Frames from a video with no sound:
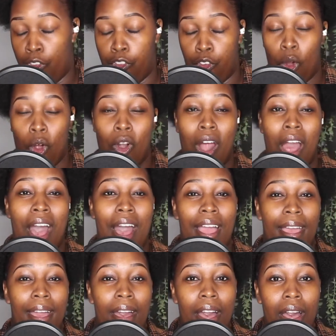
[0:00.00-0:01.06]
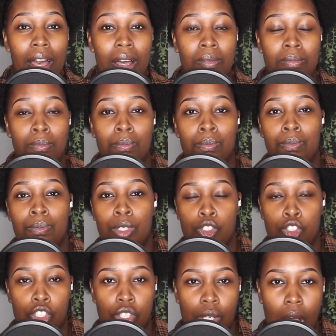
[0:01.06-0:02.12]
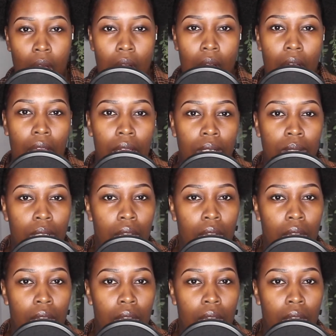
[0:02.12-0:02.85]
for I am a child.